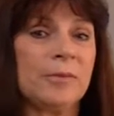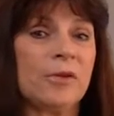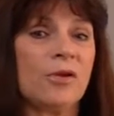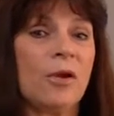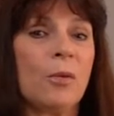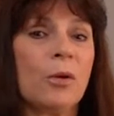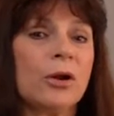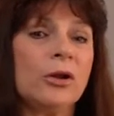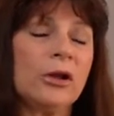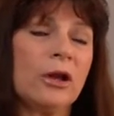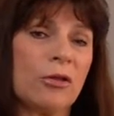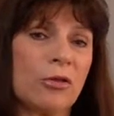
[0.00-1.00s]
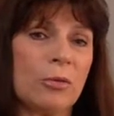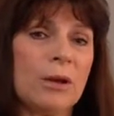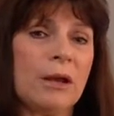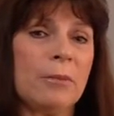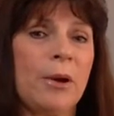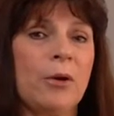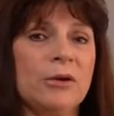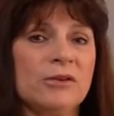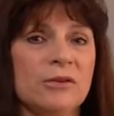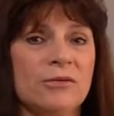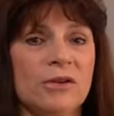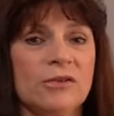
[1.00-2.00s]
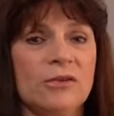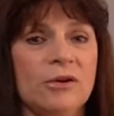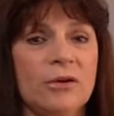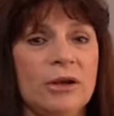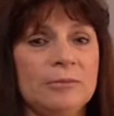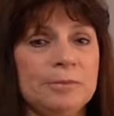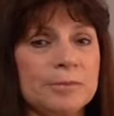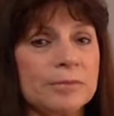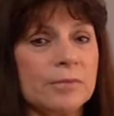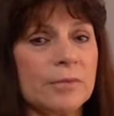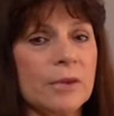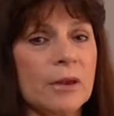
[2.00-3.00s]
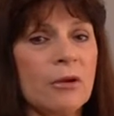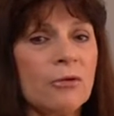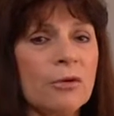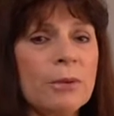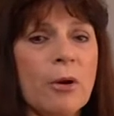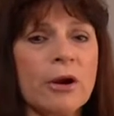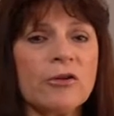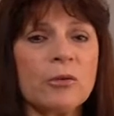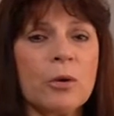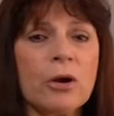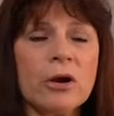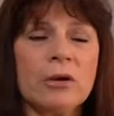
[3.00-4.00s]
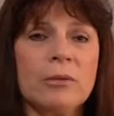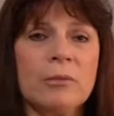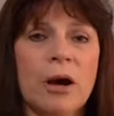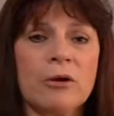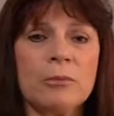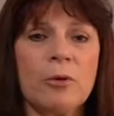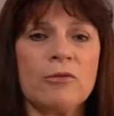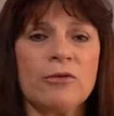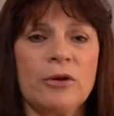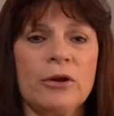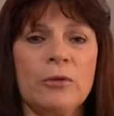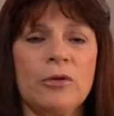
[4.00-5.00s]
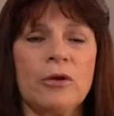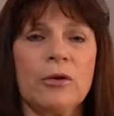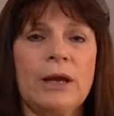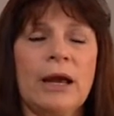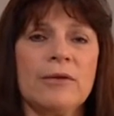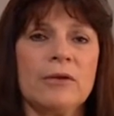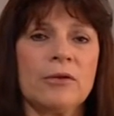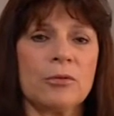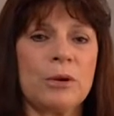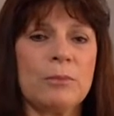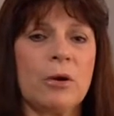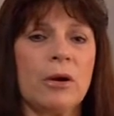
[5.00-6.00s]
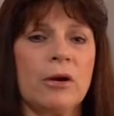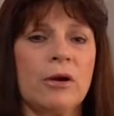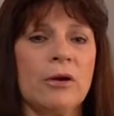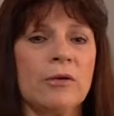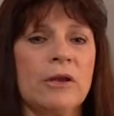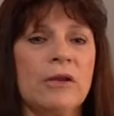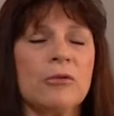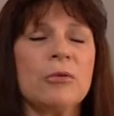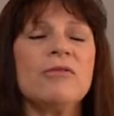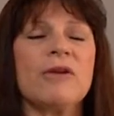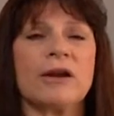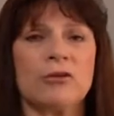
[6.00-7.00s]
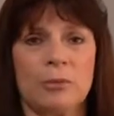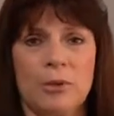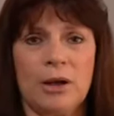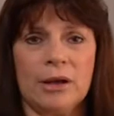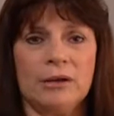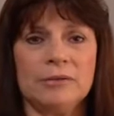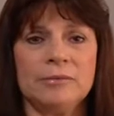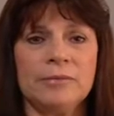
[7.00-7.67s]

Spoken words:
So we're going to look at 3 components of this theory: free markets work, modern portfolio theory, and the three-factor model.